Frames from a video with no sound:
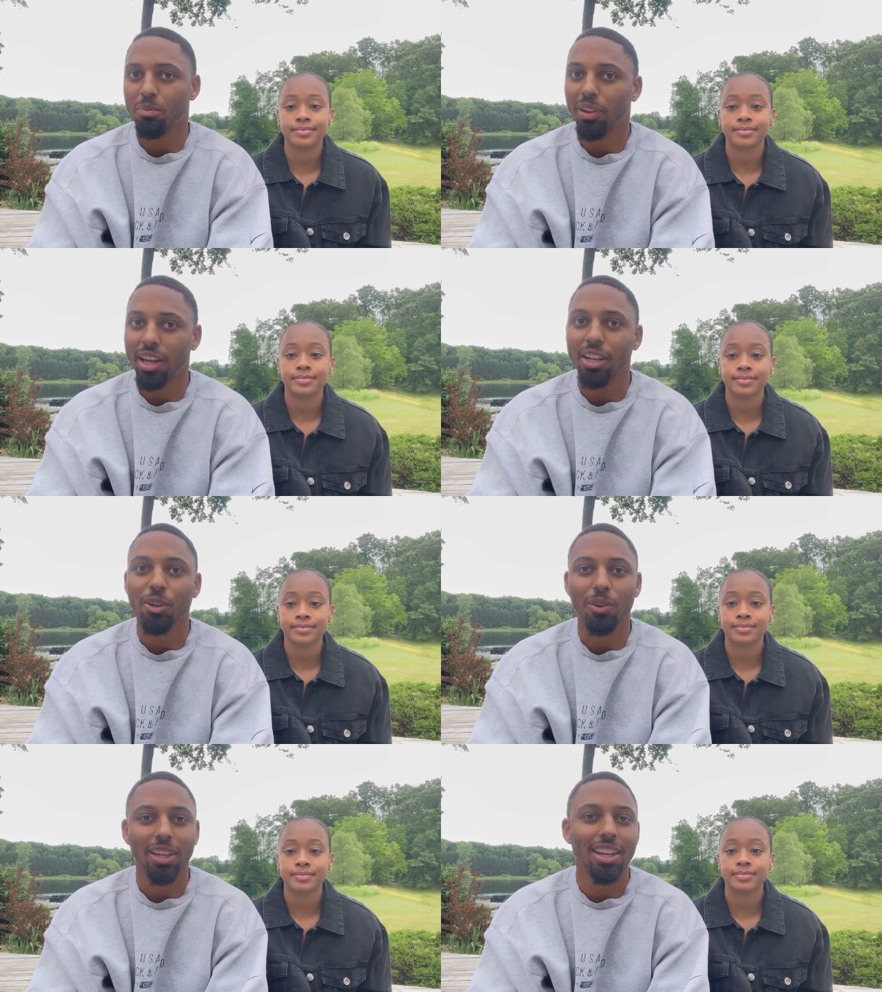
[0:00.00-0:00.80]
Speaker 1: planning
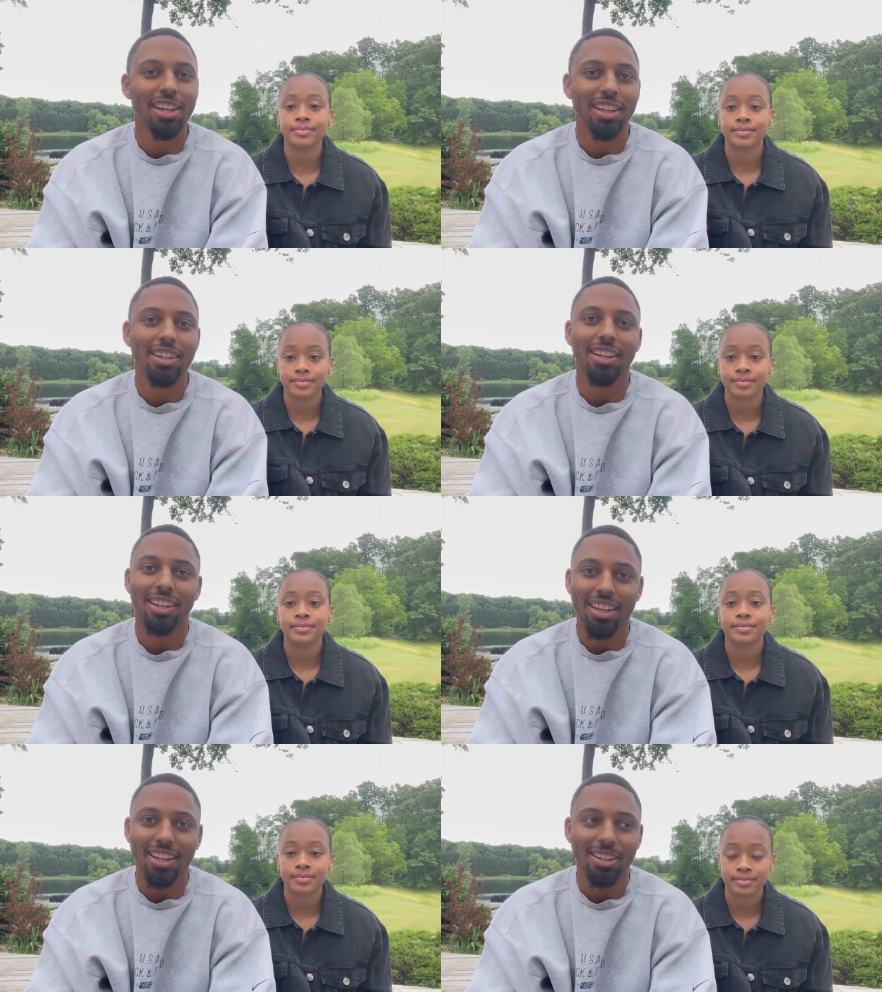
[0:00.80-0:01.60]
on getting in,
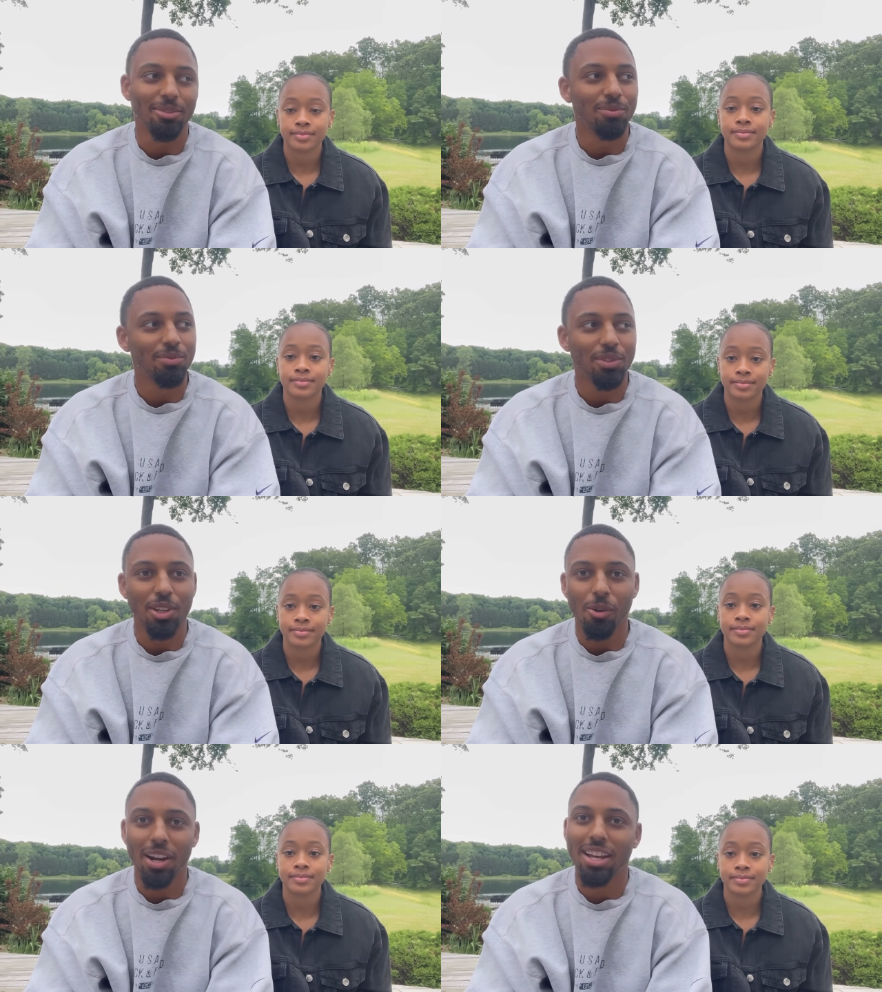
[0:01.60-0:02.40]
again,
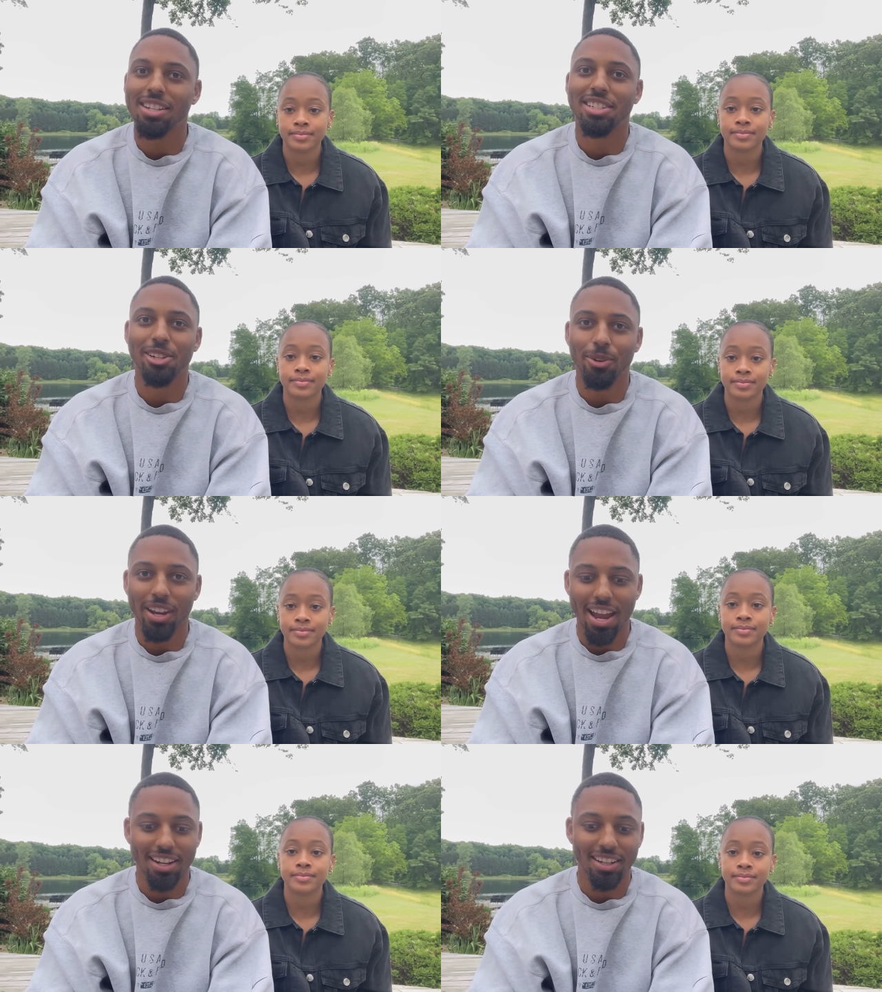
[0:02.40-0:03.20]
the way that she
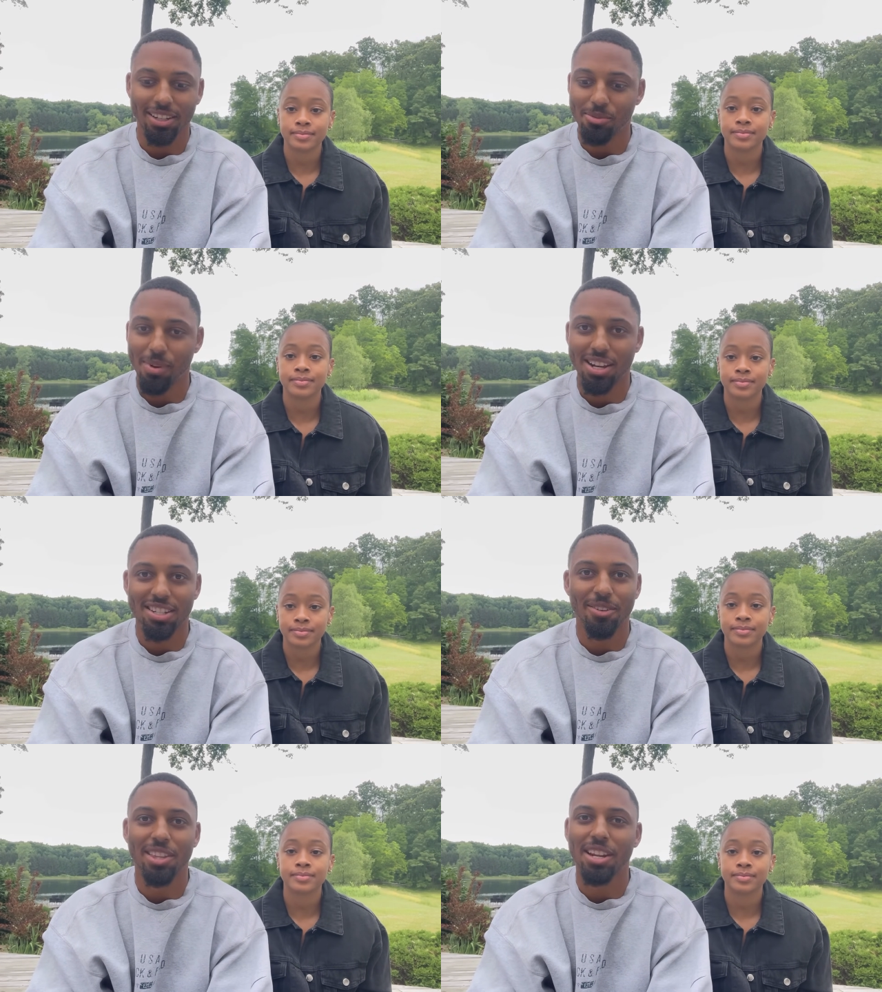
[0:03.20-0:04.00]
reacted, the box
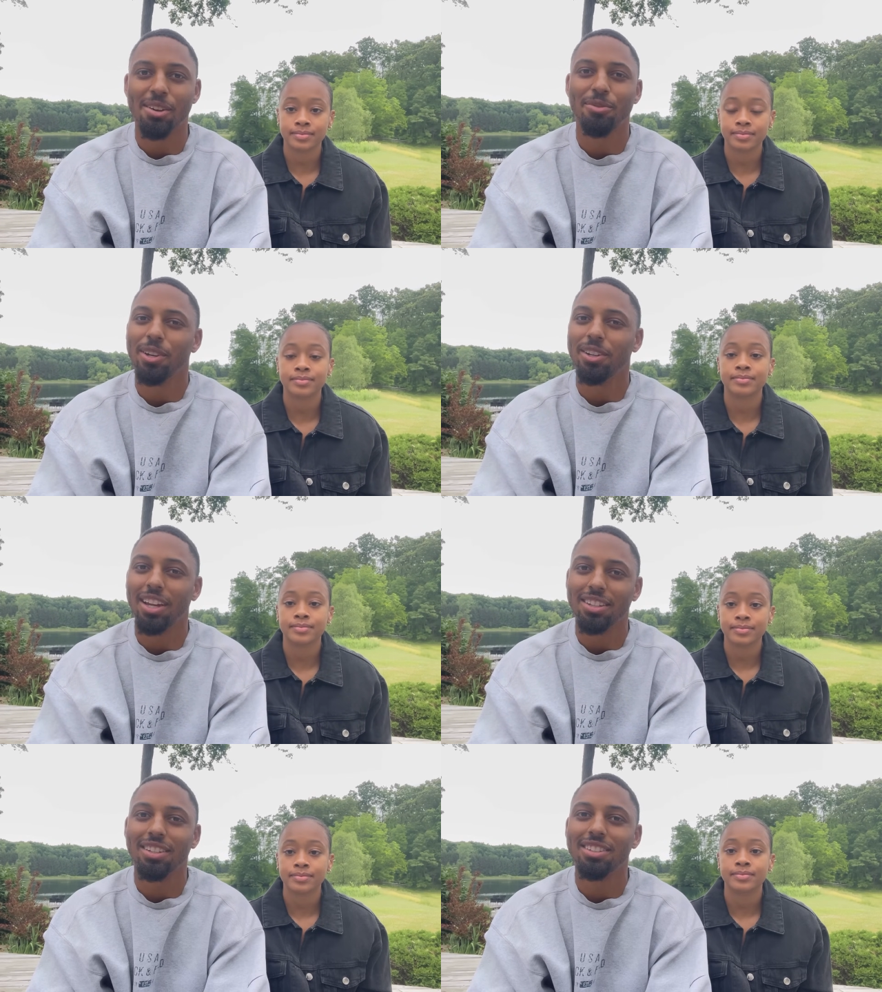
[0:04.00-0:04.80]
and everything that I feel,
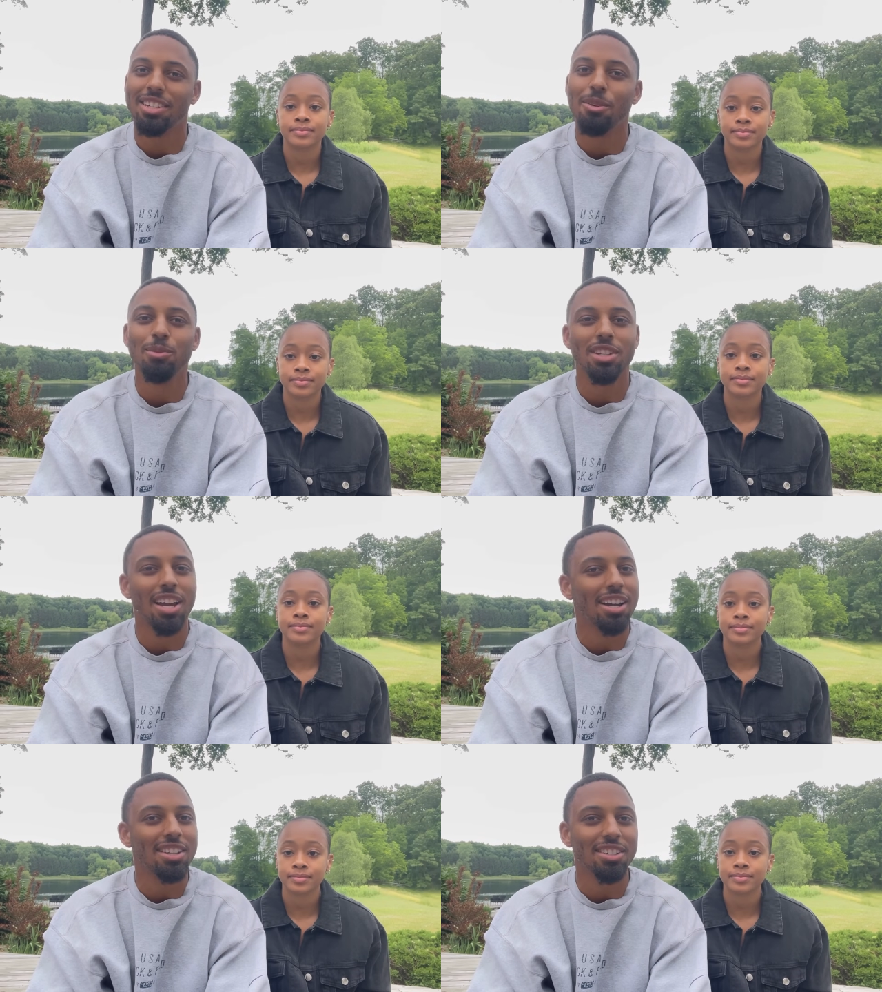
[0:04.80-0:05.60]
like, some just
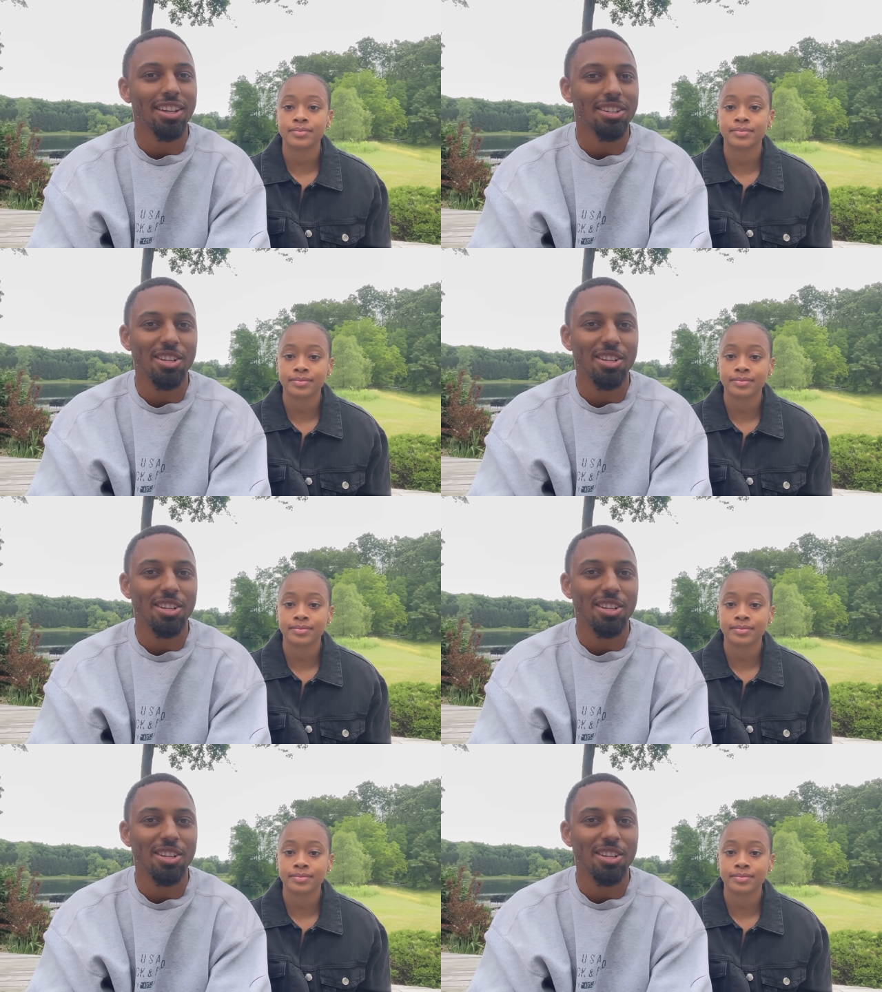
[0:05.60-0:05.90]
kind of stood out.